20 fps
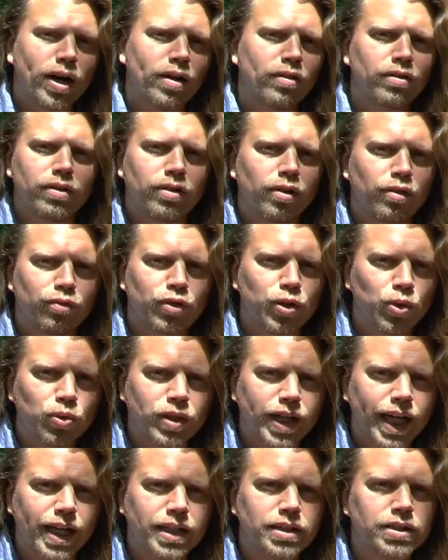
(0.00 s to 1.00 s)
than a few
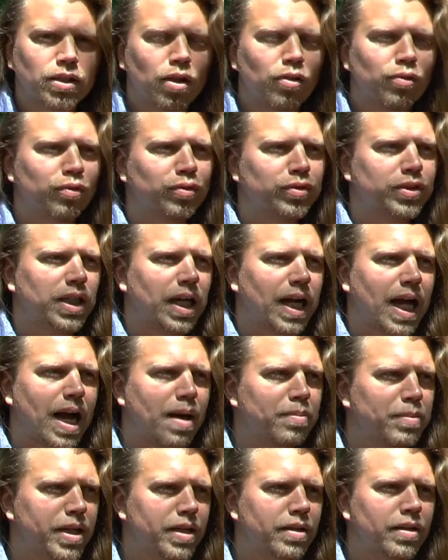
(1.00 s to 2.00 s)
days of
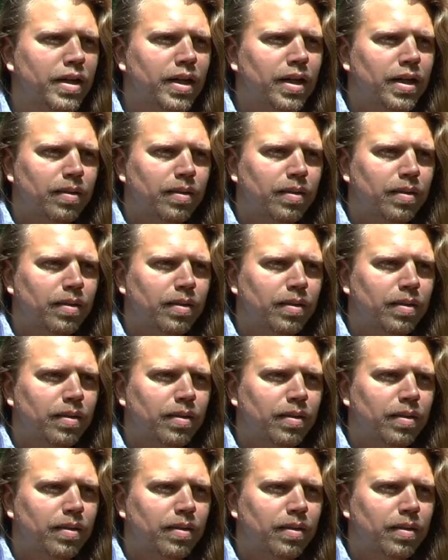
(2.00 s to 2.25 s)
salami,